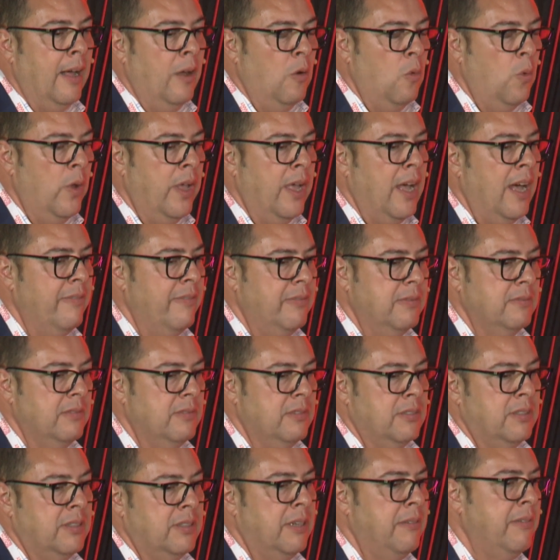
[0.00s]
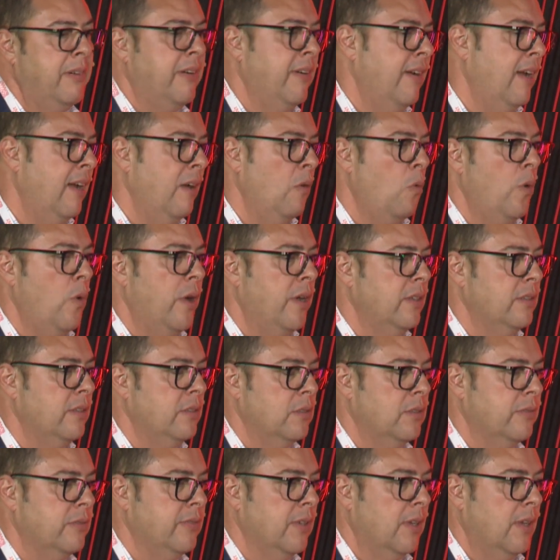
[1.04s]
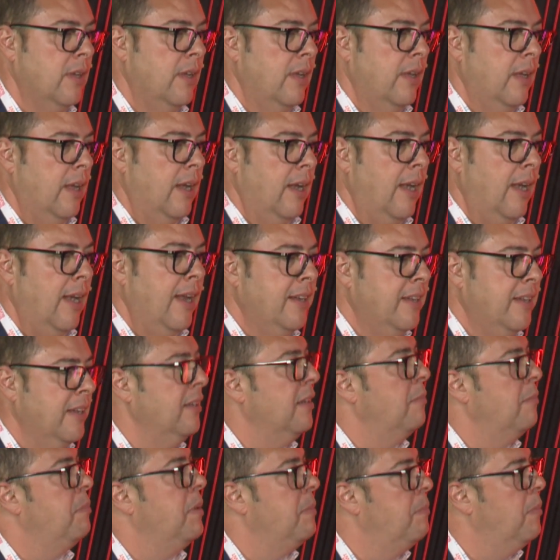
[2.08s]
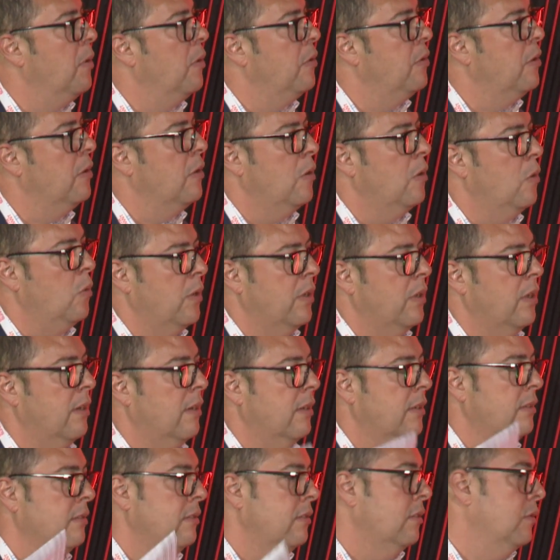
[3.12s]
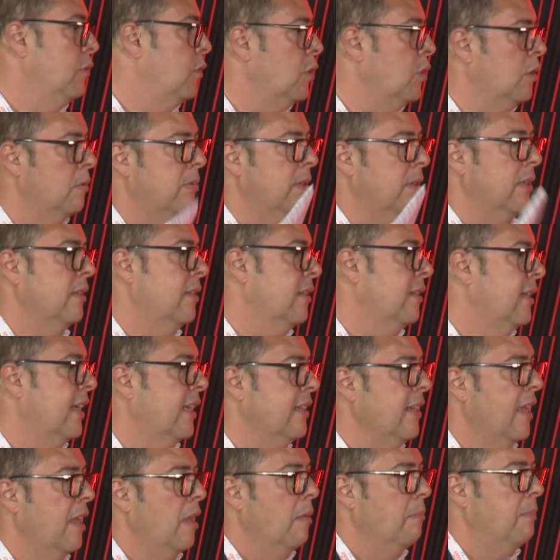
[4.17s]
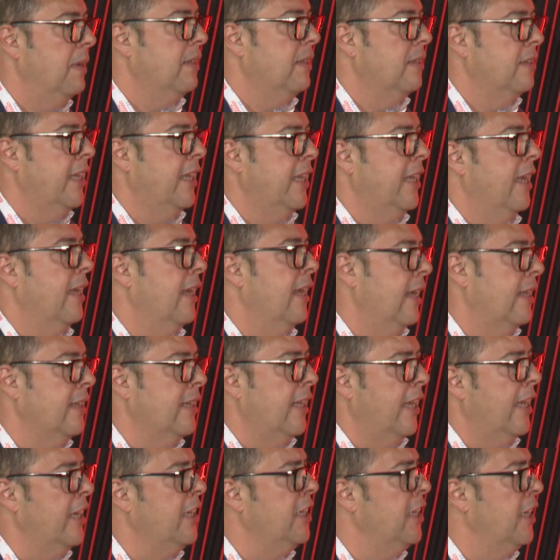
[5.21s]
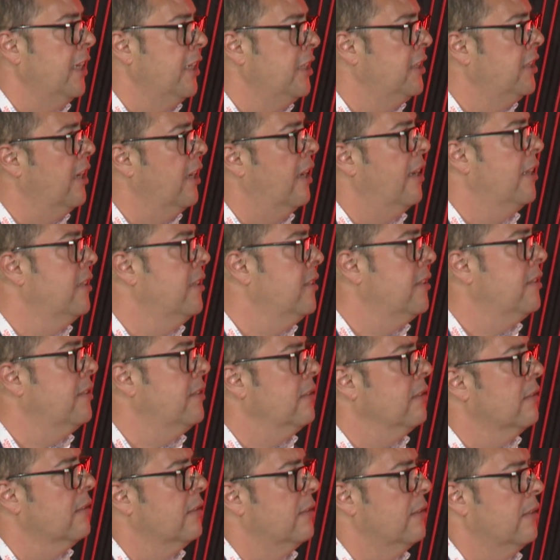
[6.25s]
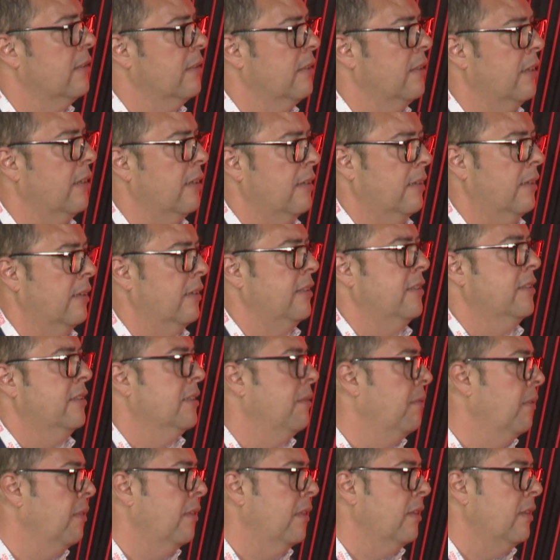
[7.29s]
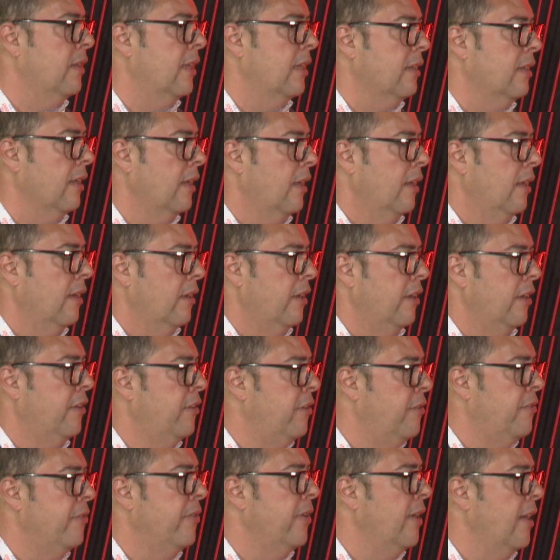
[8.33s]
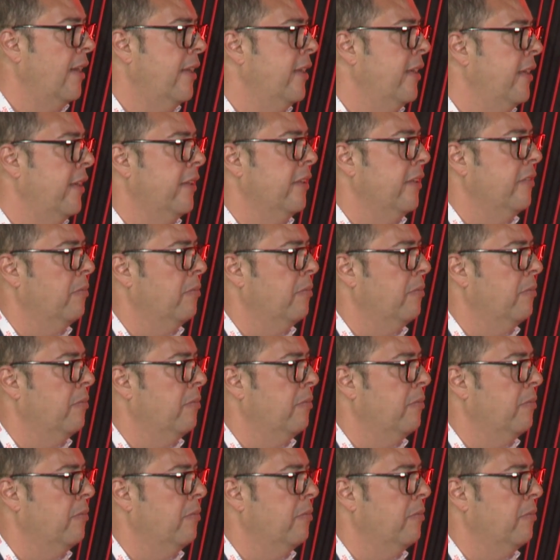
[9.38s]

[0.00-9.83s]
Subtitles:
we have several ways of letting the people know we are on YouTube, internet. But the challenges is something that it really is